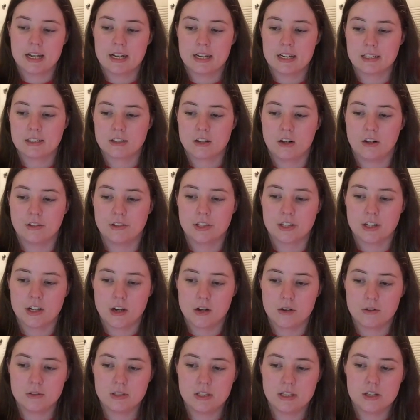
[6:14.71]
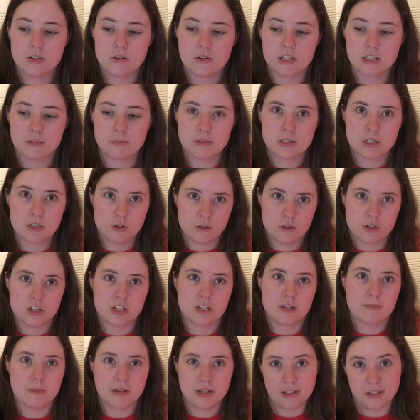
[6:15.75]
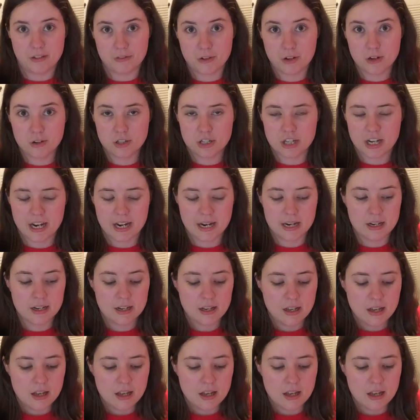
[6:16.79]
and it's called the Cozy Christmas Cushion by Love Crochet.